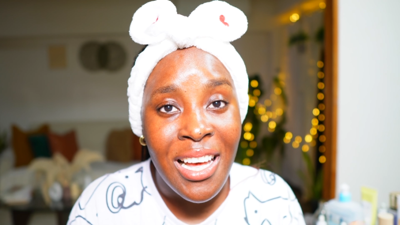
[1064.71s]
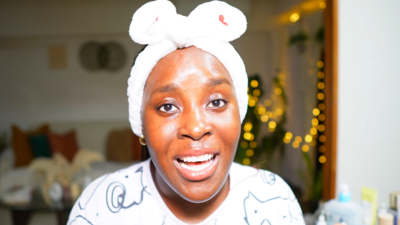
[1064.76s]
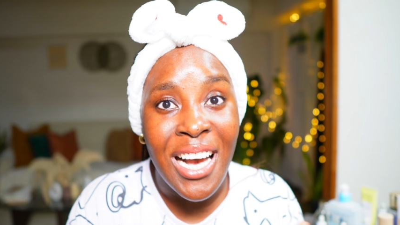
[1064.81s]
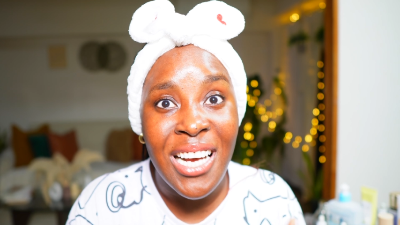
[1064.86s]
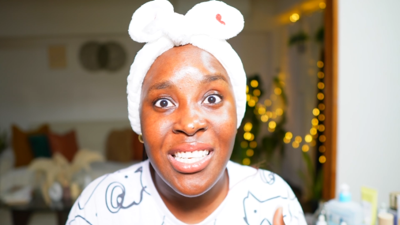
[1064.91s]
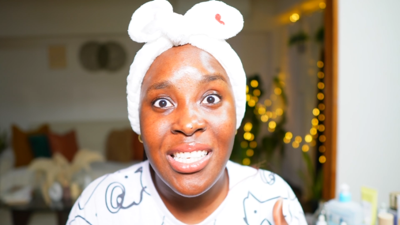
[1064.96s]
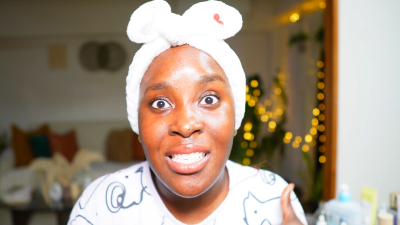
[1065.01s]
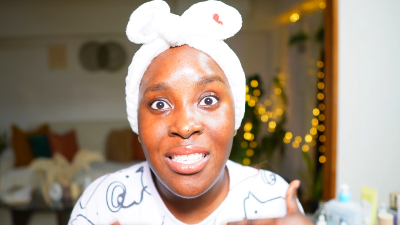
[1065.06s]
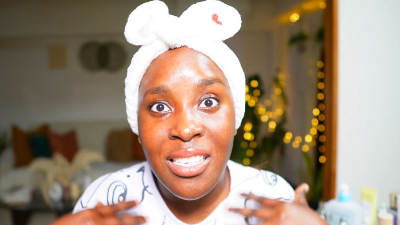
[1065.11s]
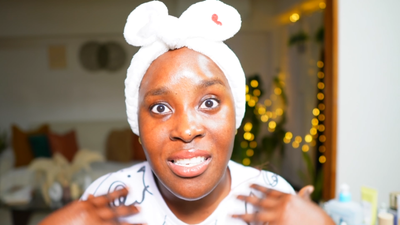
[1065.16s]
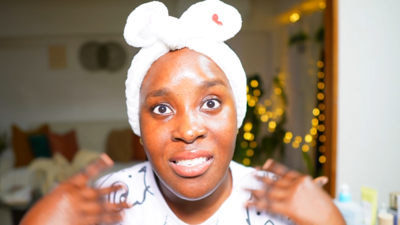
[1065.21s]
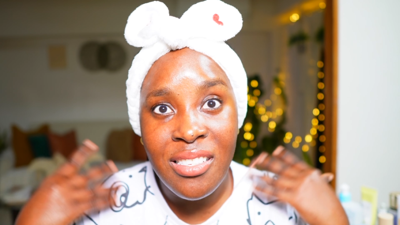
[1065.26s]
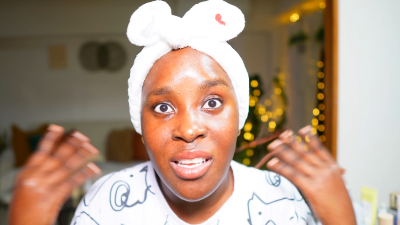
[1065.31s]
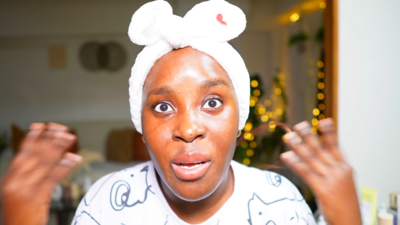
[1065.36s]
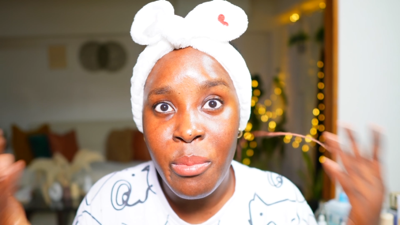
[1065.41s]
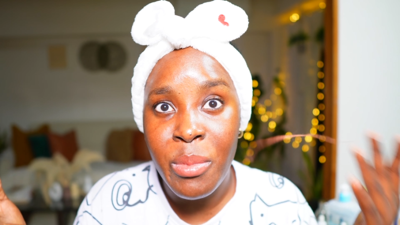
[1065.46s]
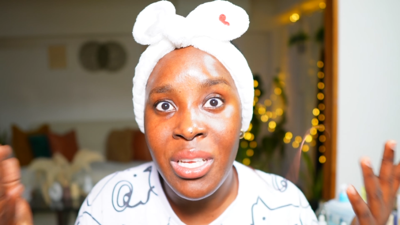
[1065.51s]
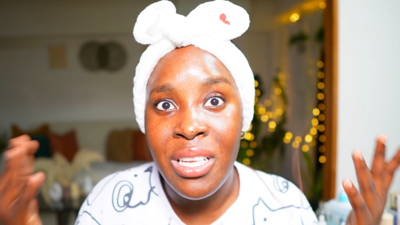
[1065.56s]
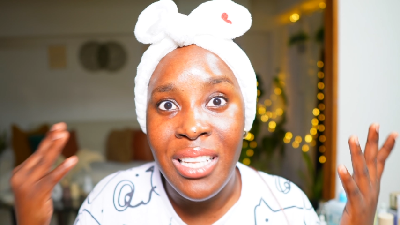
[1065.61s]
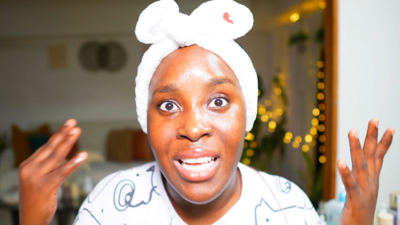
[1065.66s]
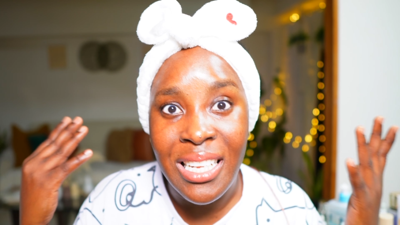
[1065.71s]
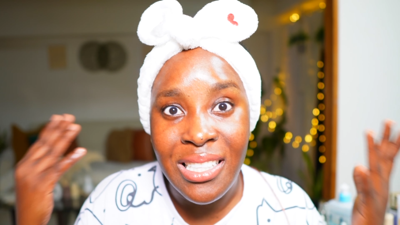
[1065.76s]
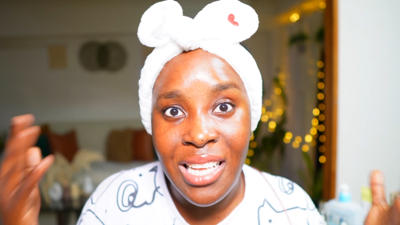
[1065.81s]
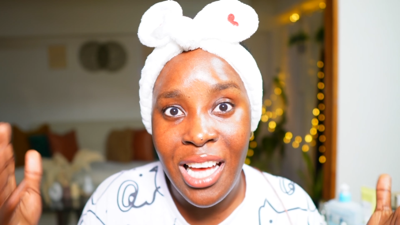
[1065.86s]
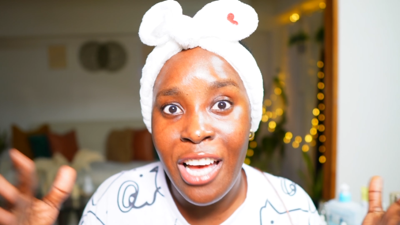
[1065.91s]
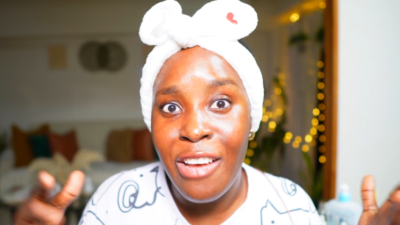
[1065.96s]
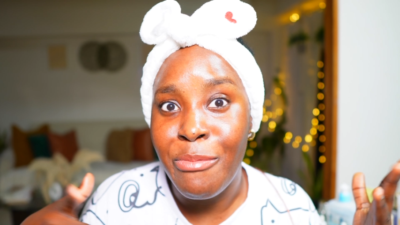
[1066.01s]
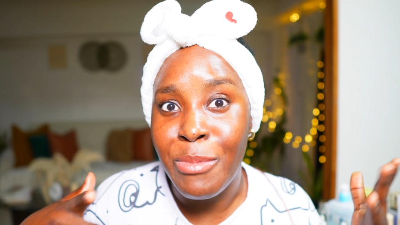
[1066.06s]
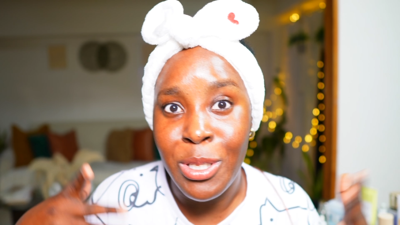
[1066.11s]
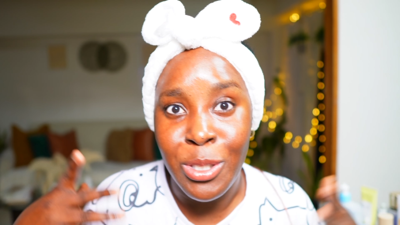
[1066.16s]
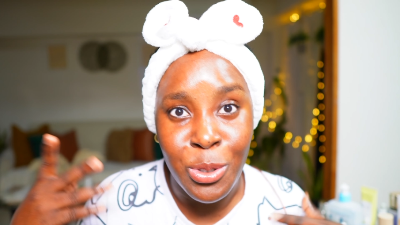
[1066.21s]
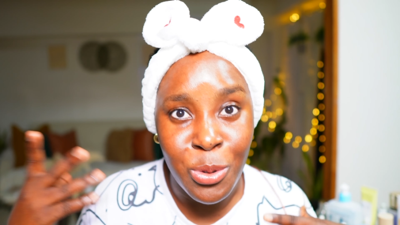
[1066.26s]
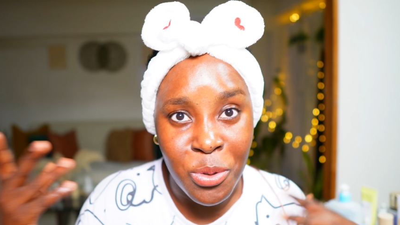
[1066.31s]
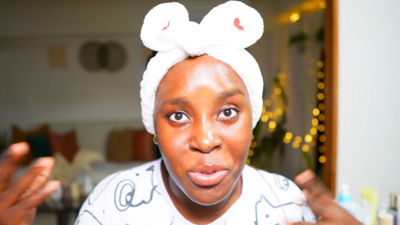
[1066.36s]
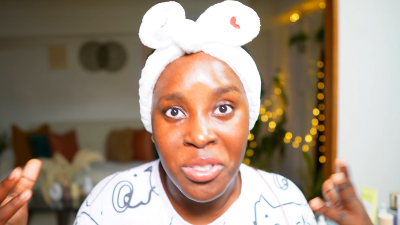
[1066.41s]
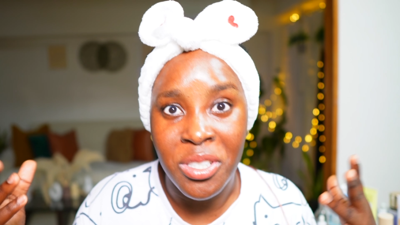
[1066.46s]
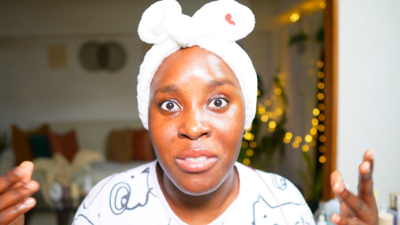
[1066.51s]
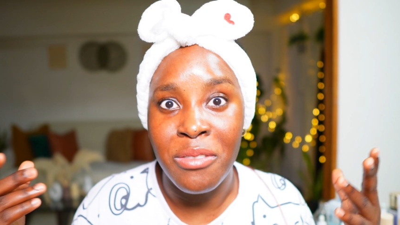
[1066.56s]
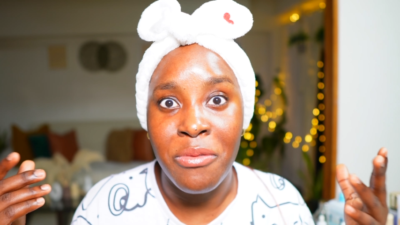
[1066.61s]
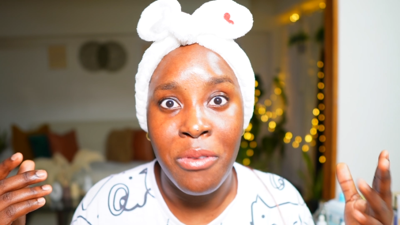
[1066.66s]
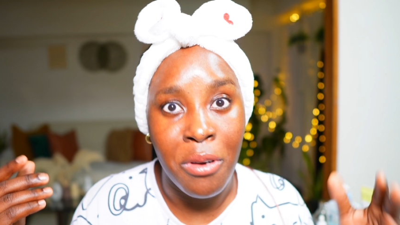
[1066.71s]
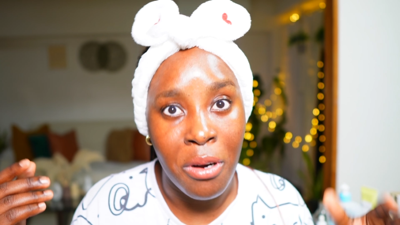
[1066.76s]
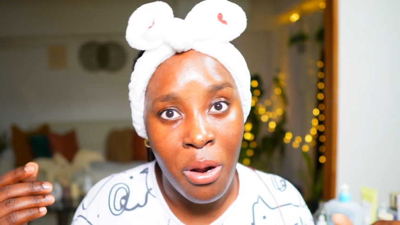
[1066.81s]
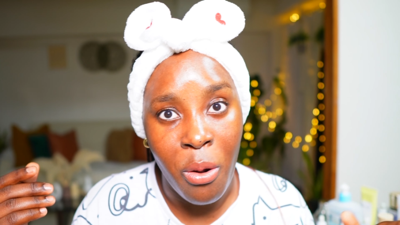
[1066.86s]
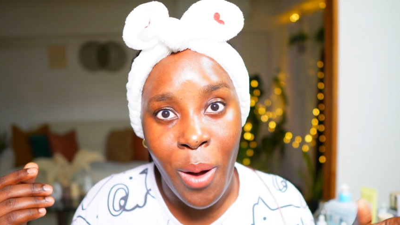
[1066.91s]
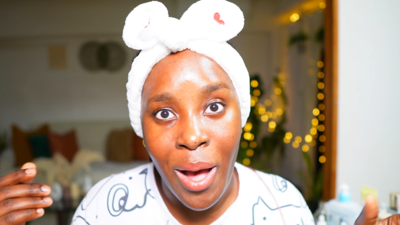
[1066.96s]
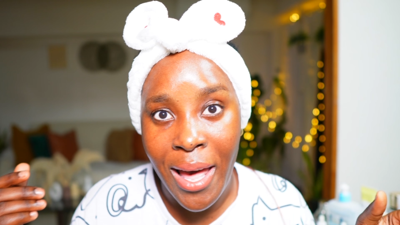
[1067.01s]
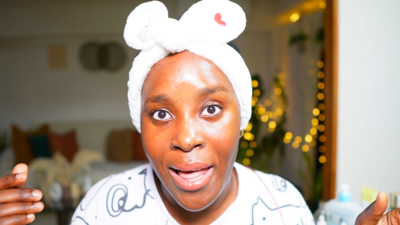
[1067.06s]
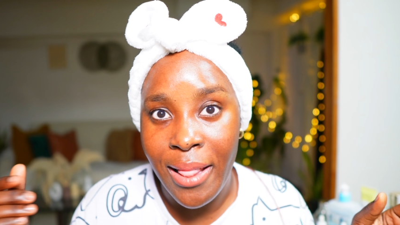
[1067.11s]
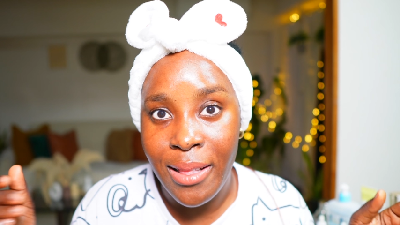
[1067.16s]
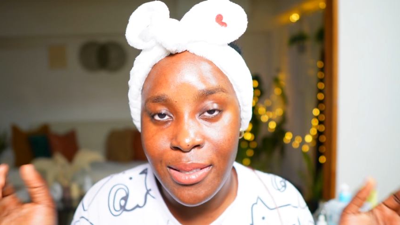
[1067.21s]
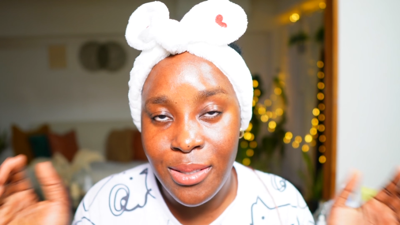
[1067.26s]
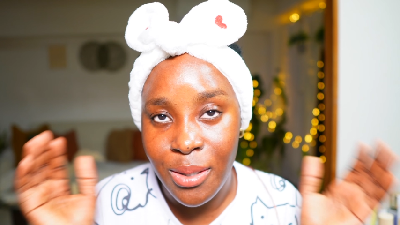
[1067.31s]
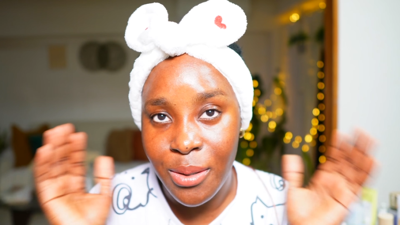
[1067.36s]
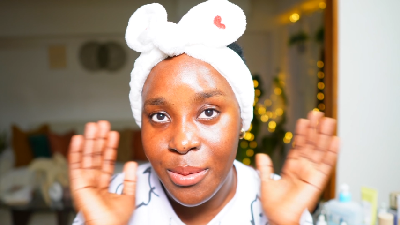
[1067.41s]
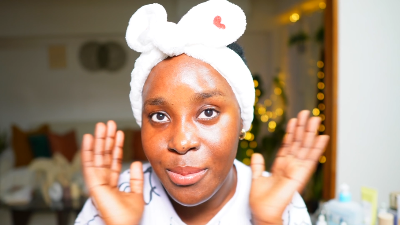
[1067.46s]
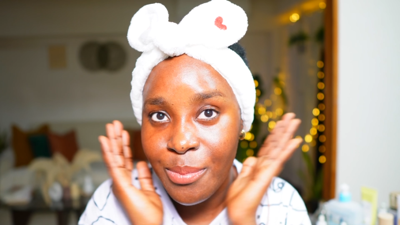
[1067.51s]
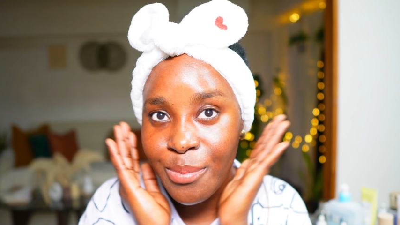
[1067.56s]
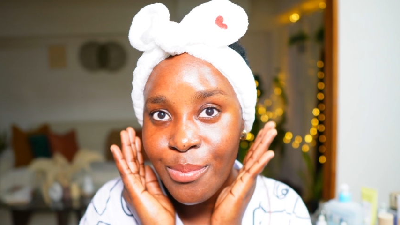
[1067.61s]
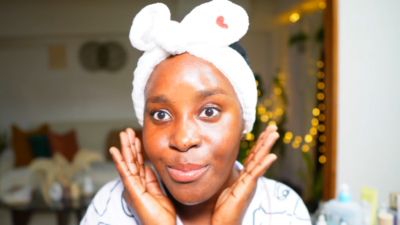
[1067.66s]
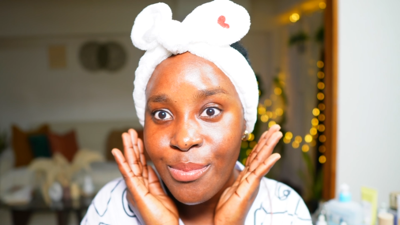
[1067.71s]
and this is something that I've been using for a while. So